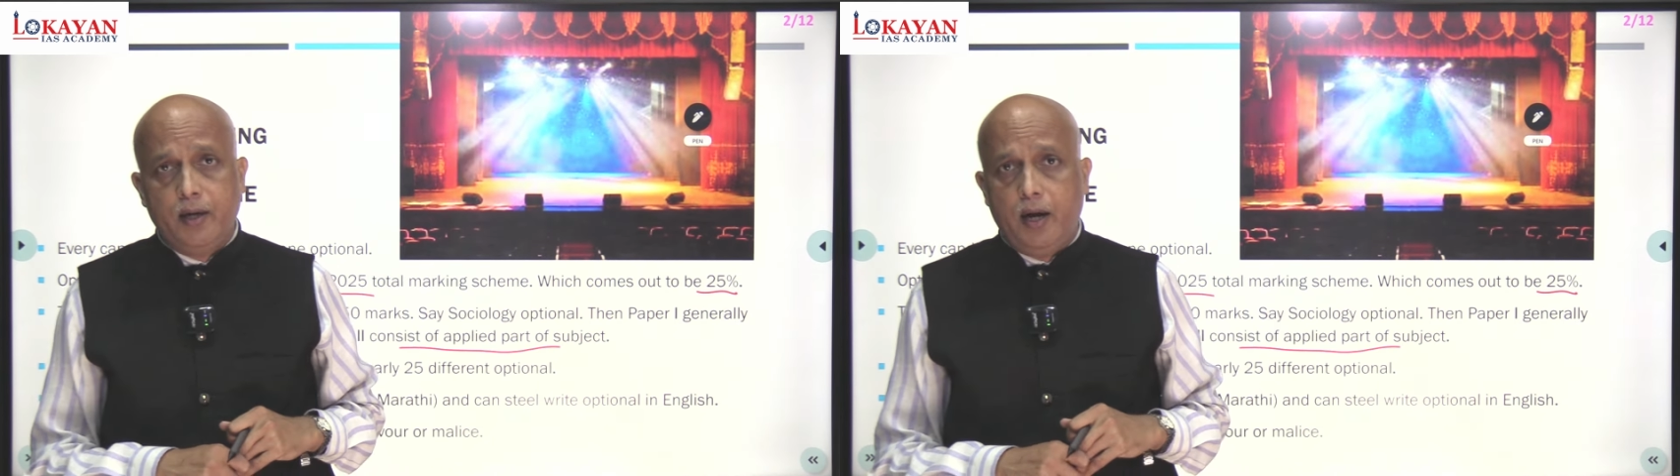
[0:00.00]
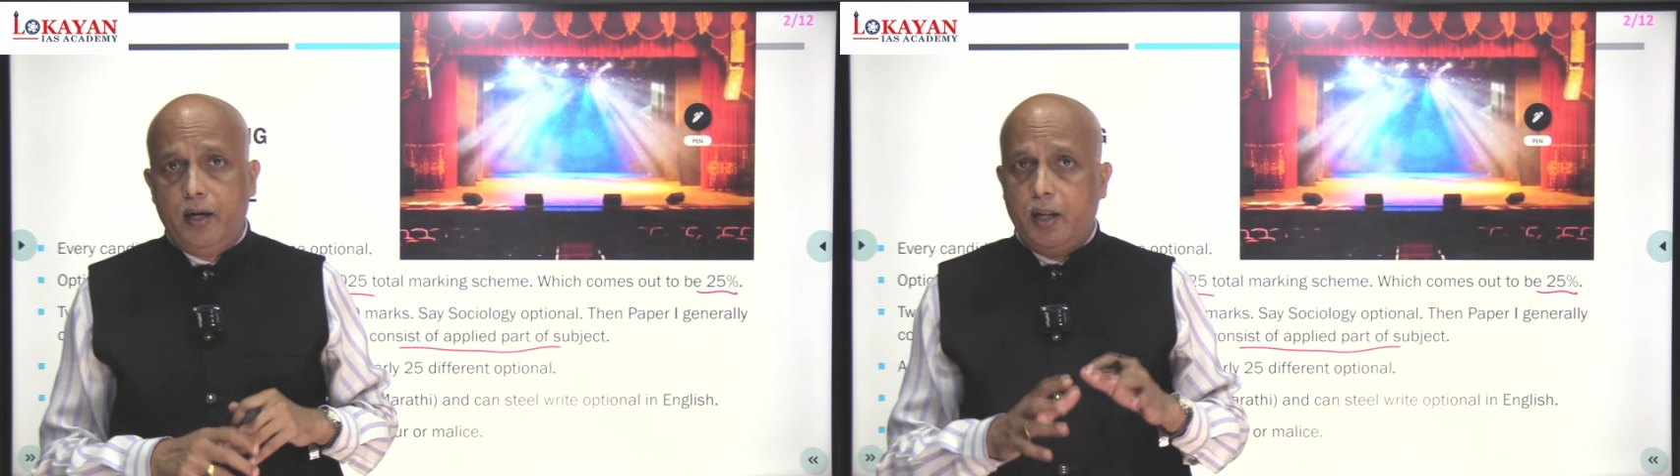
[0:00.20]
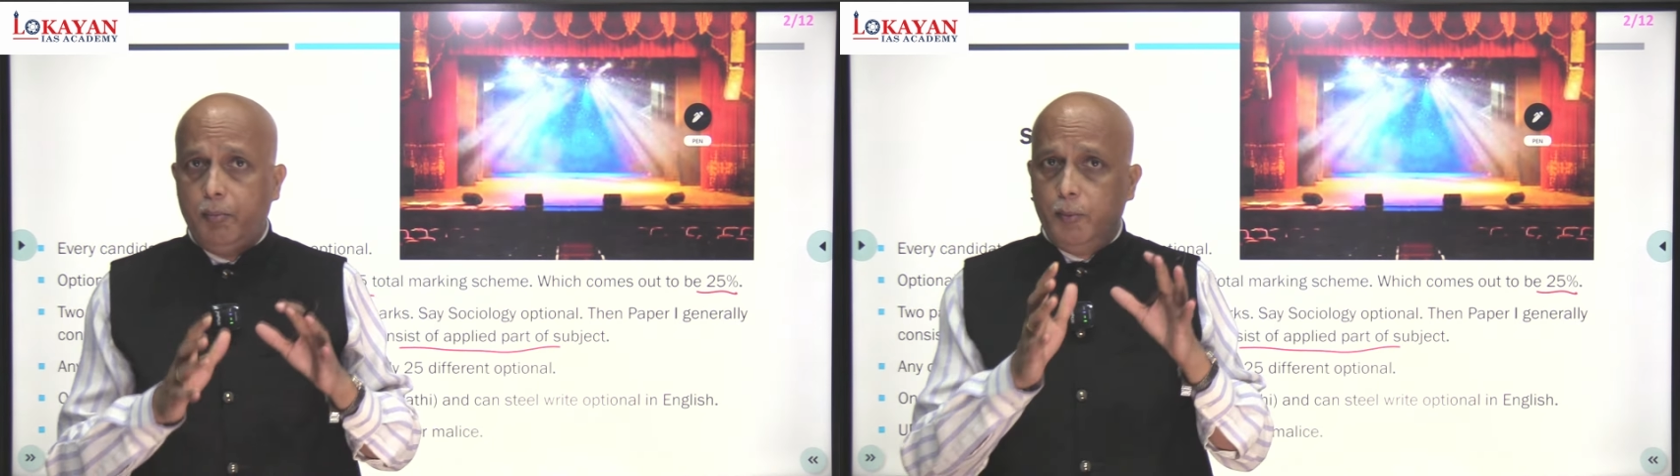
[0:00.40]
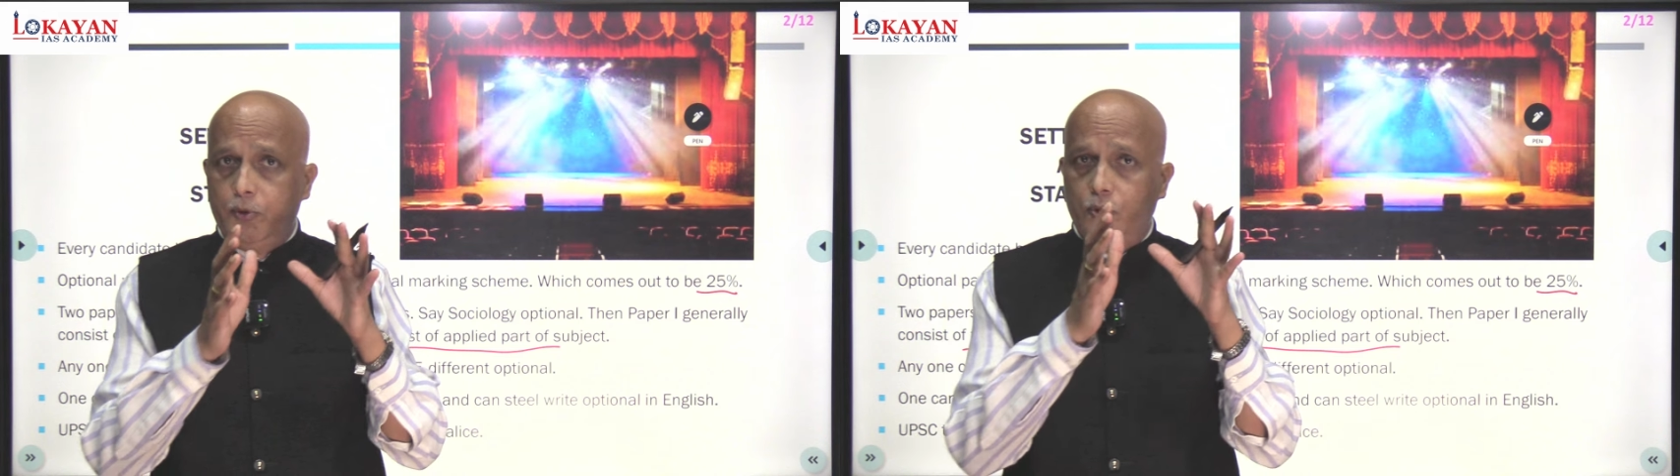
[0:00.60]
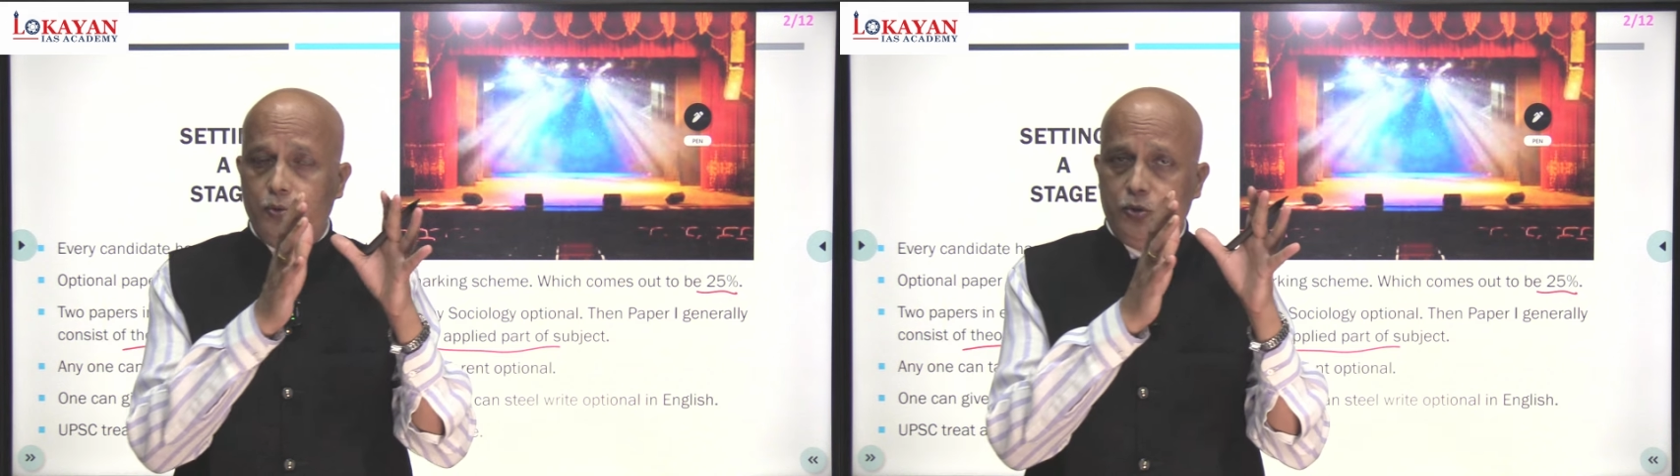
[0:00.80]
and they may
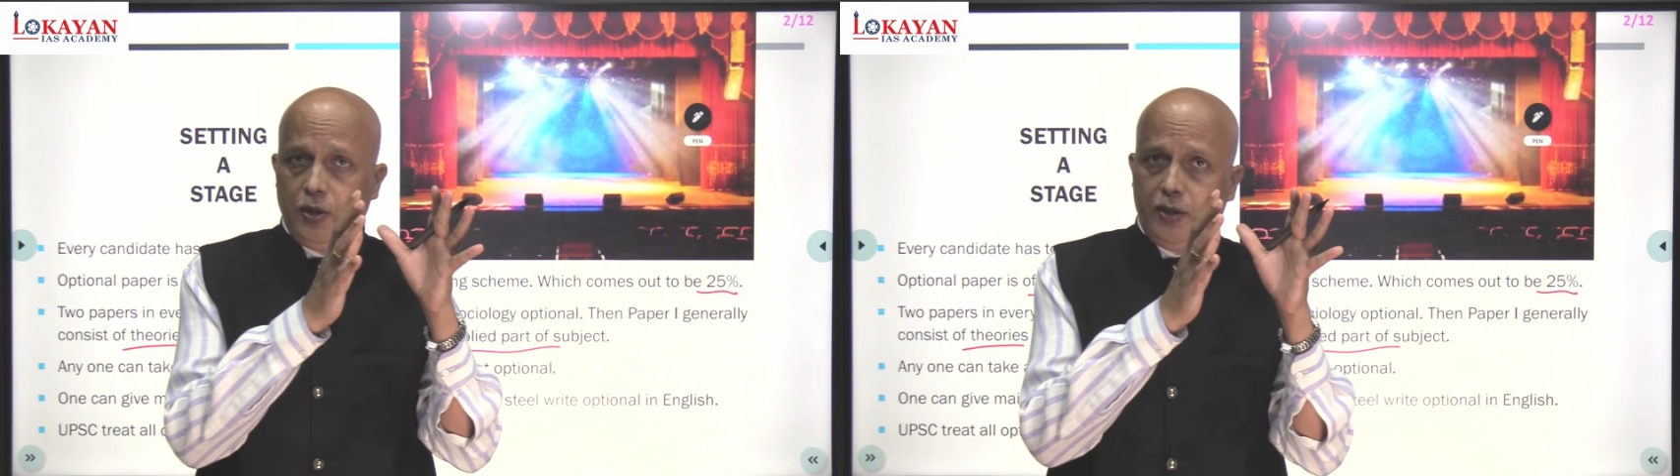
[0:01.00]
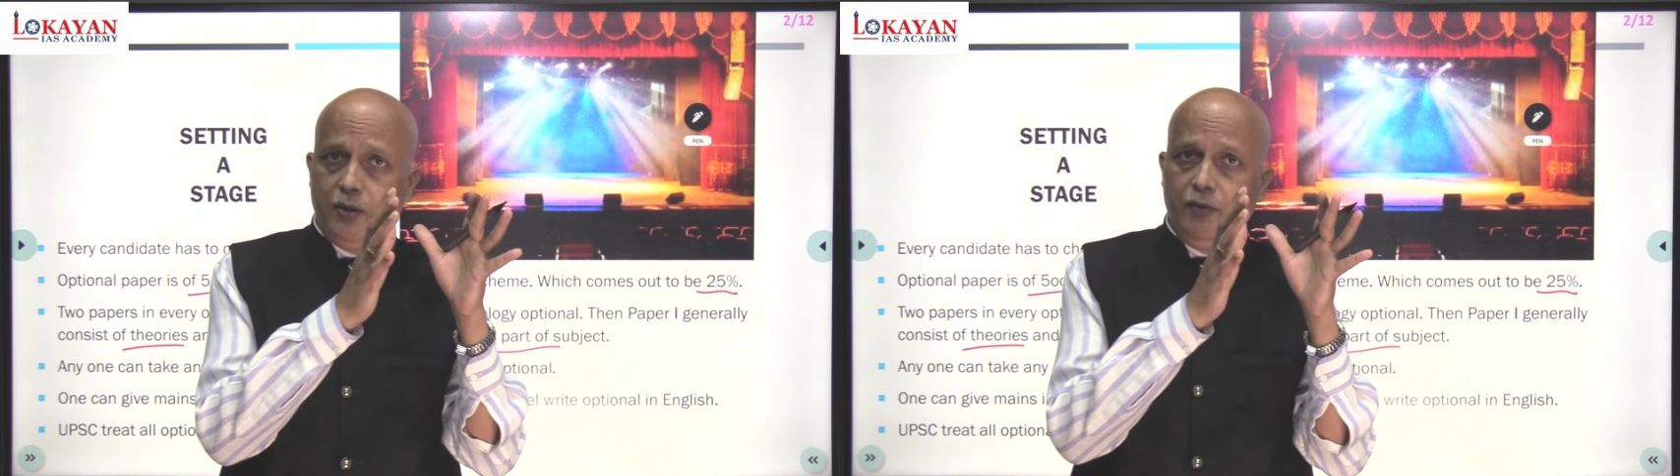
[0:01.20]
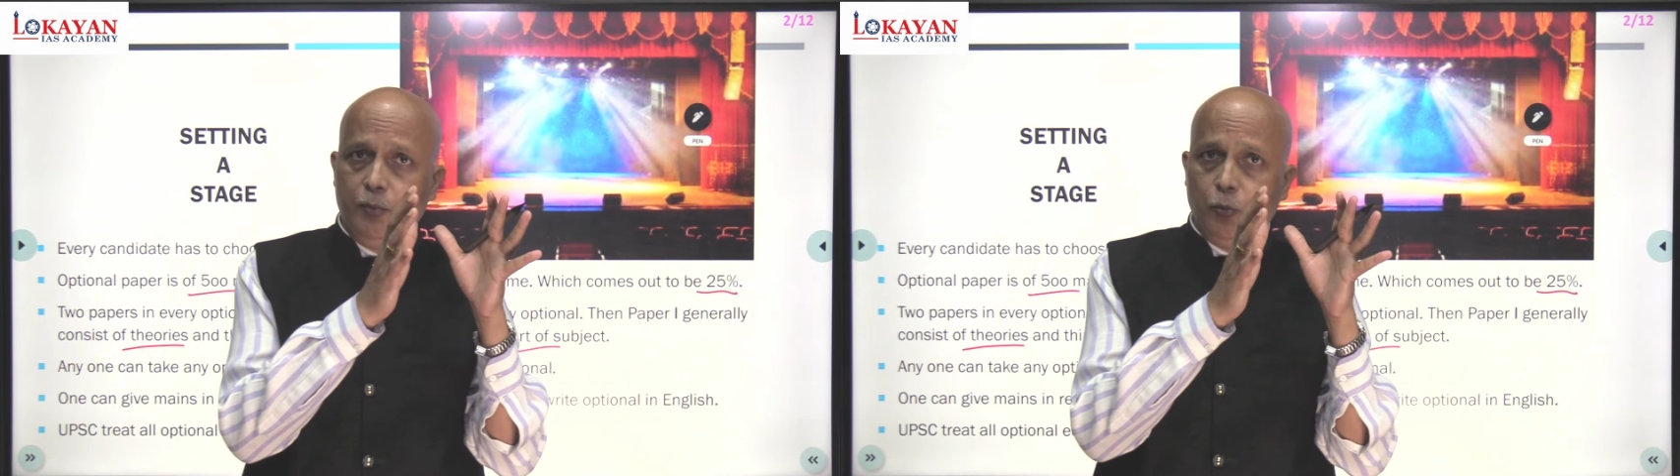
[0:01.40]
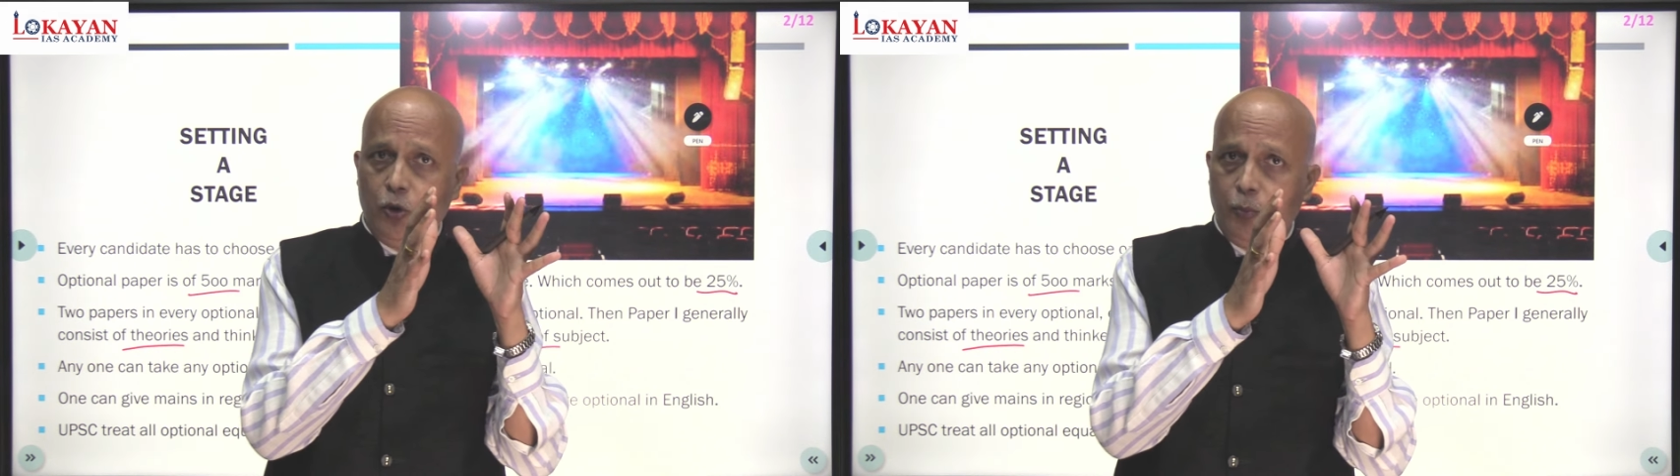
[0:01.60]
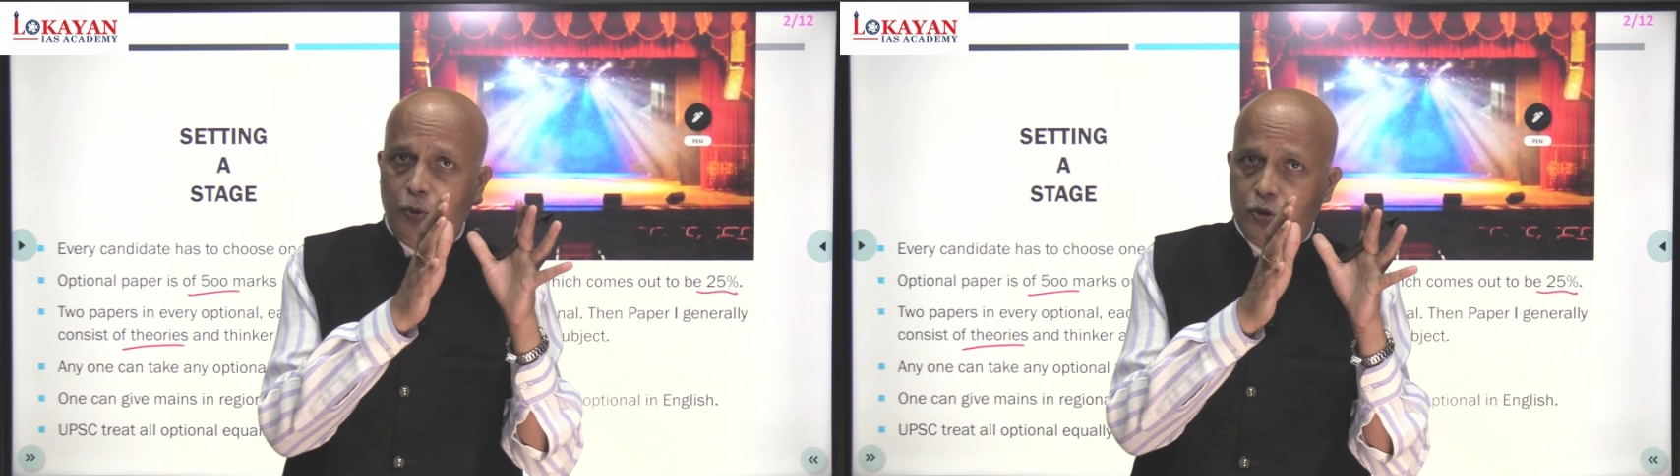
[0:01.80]
be giving
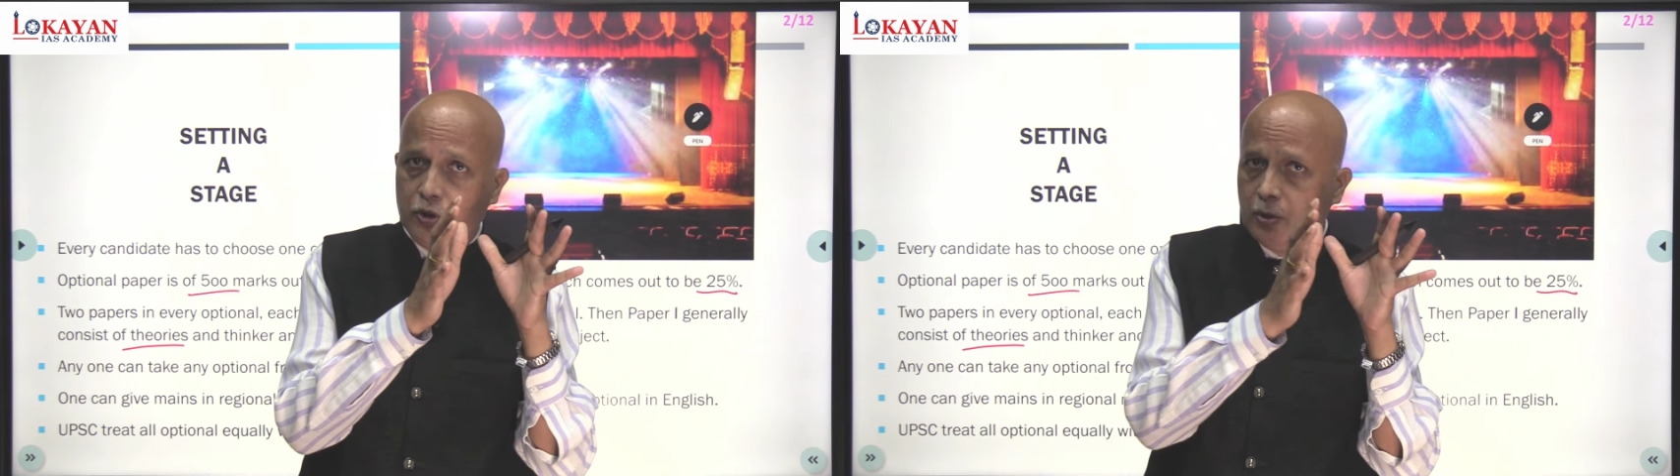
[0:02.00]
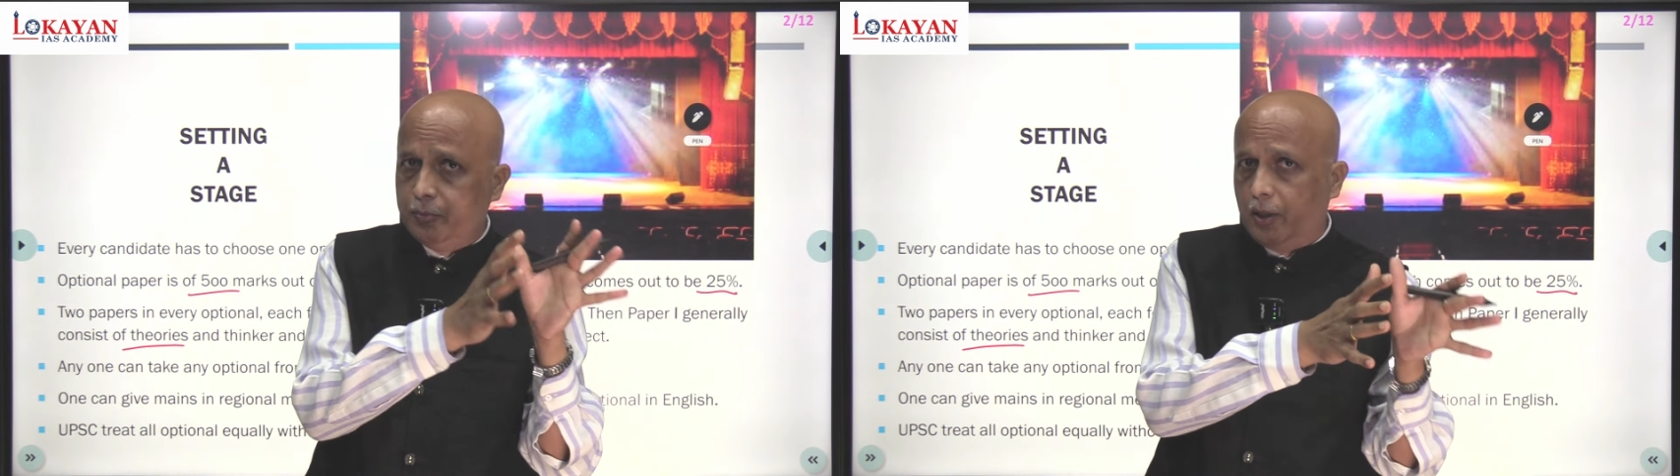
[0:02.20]
more importance to some